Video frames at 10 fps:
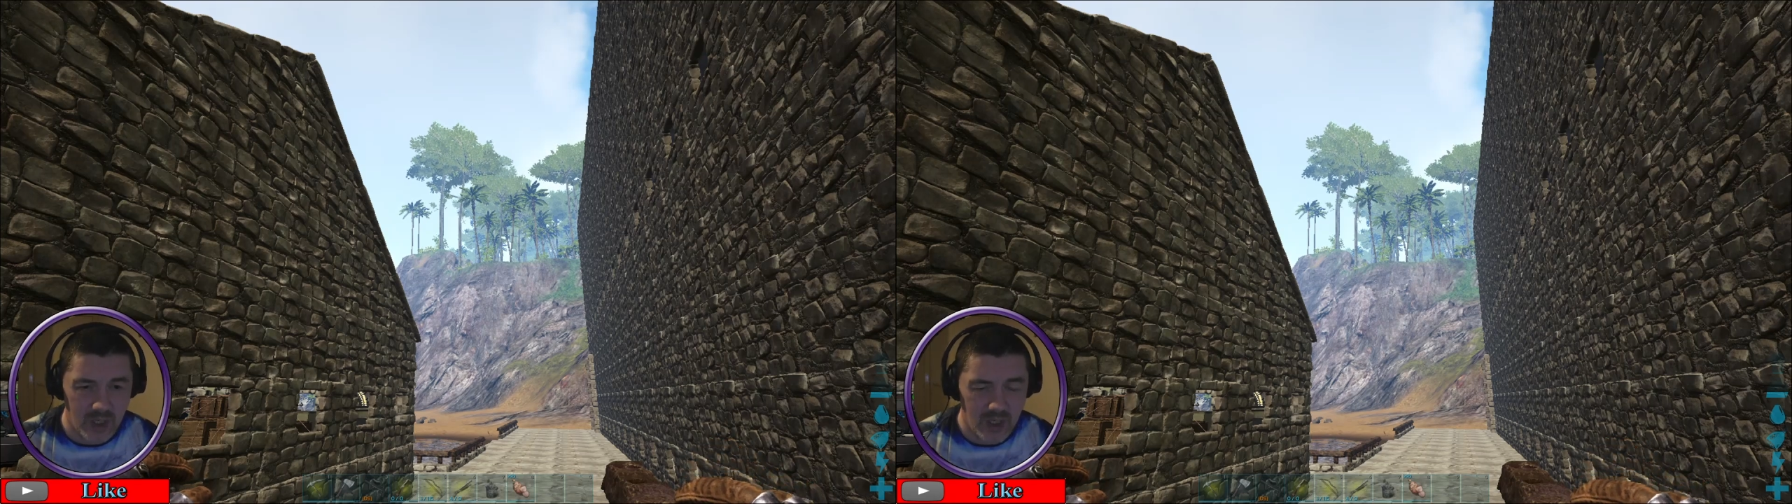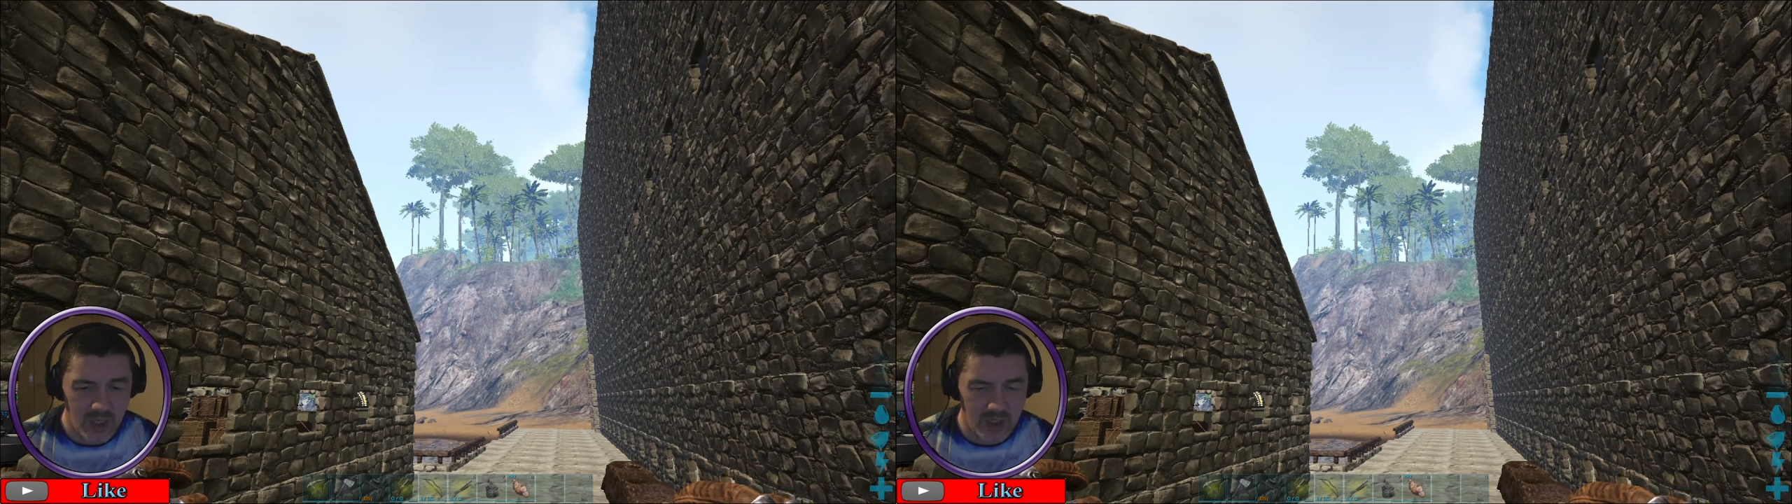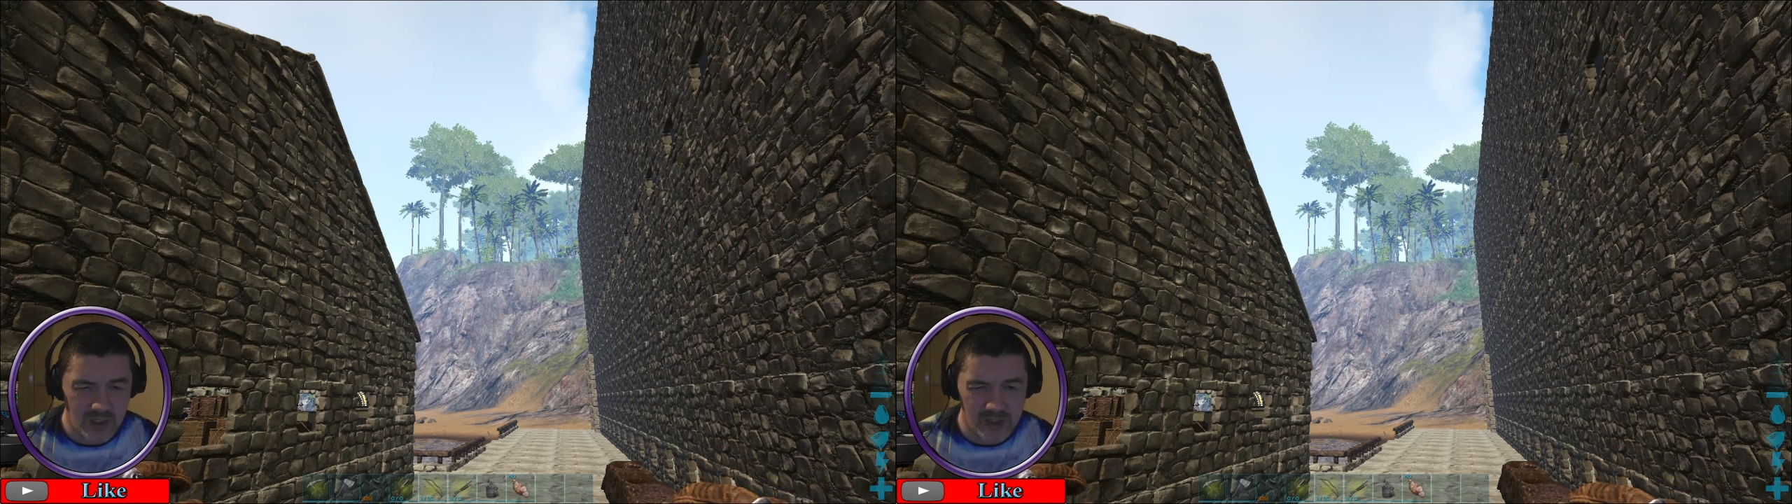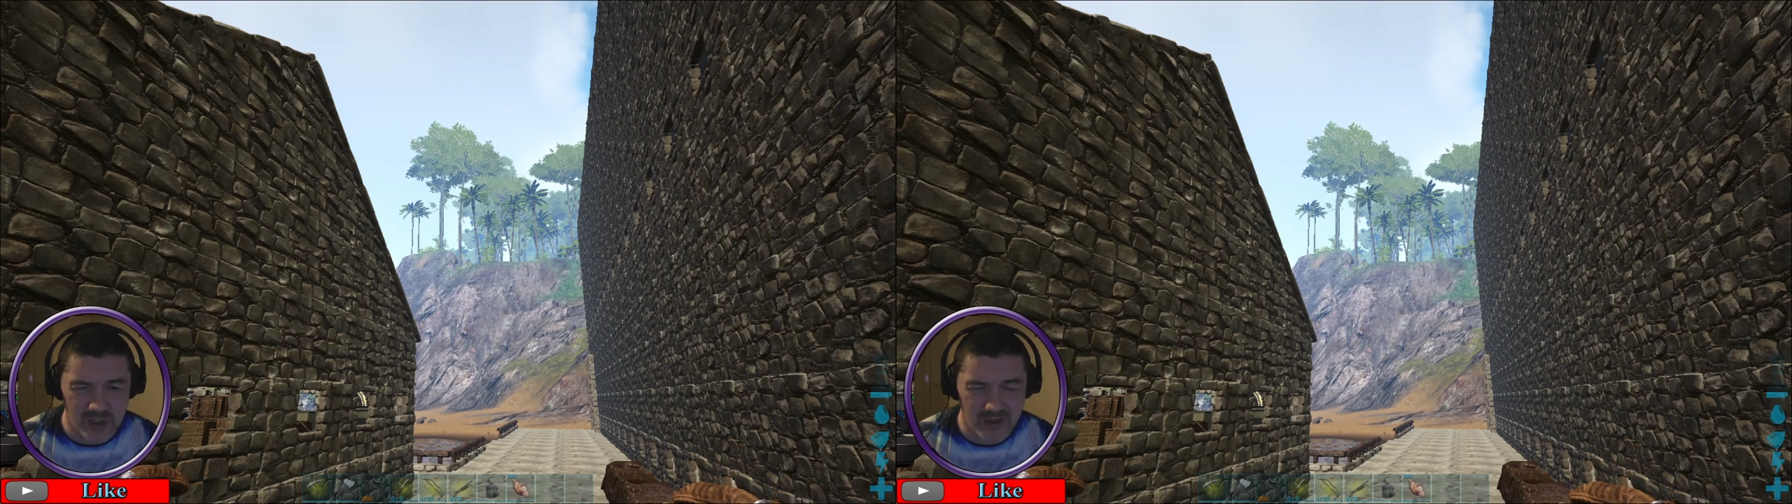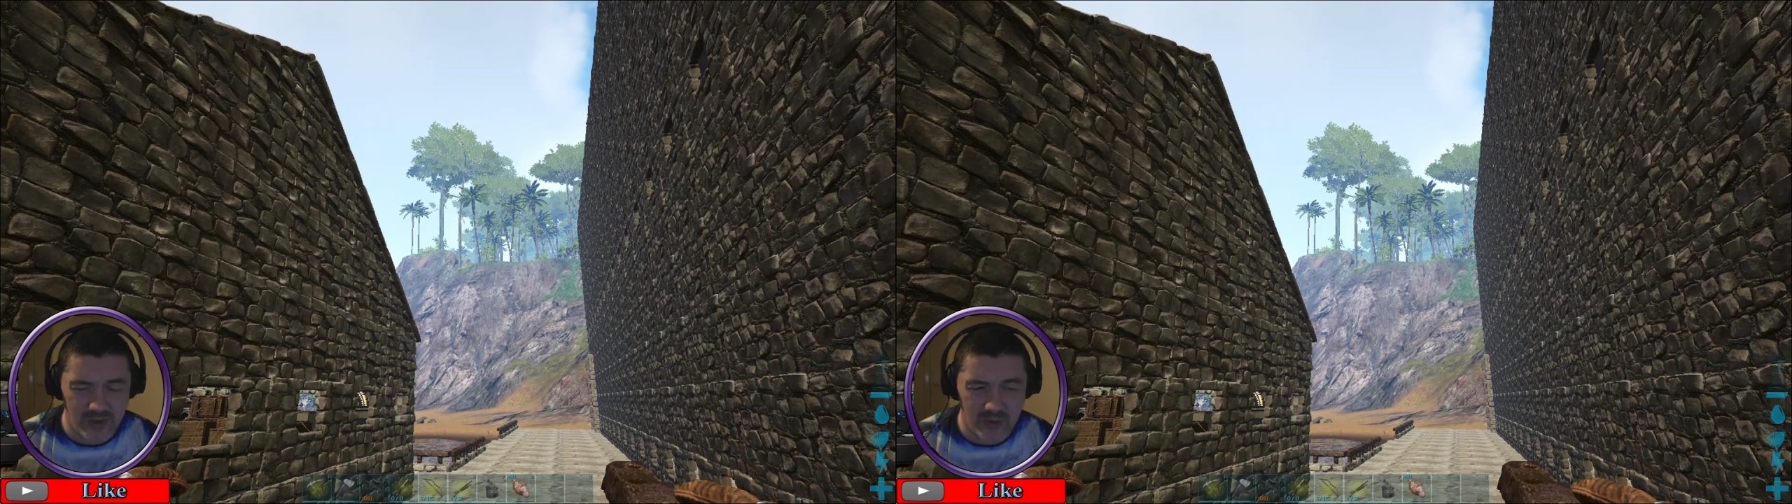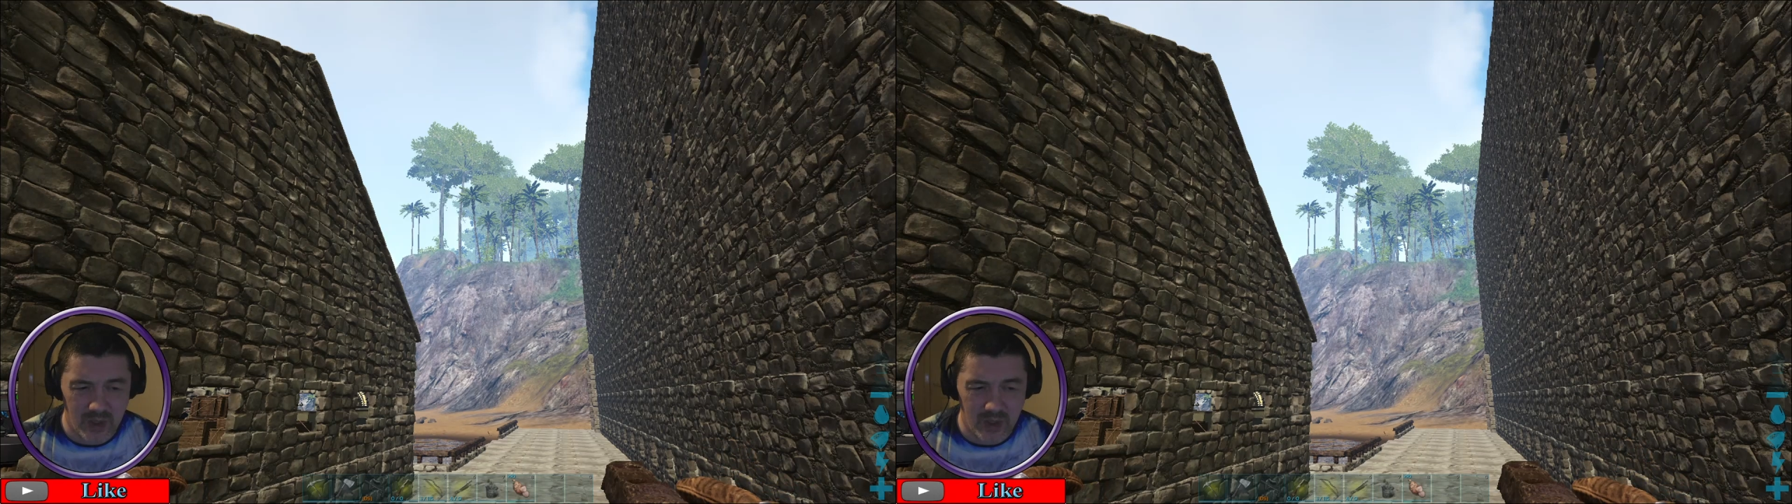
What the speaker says: I think it's just 2